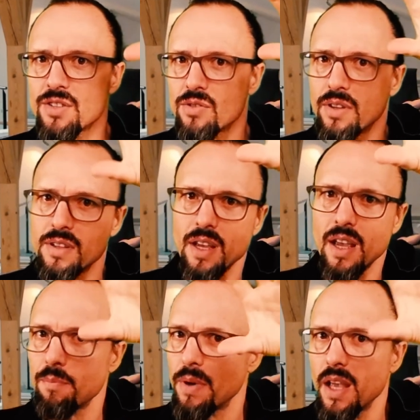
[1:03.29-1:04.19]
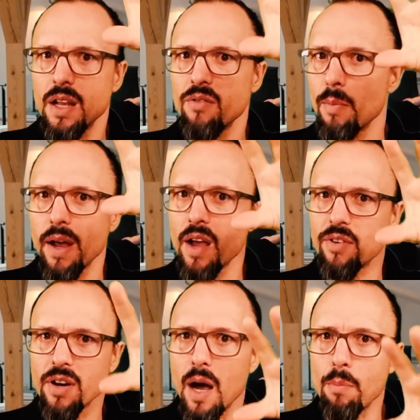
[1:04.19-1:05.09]
So at the beginning, we might have
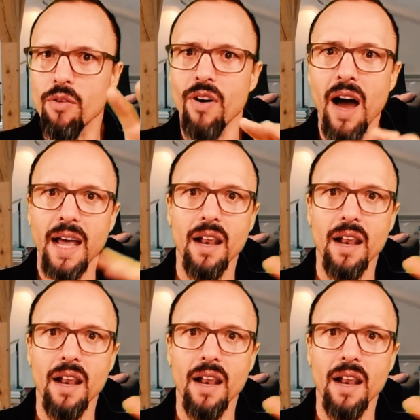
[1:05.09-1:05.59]
a couple of high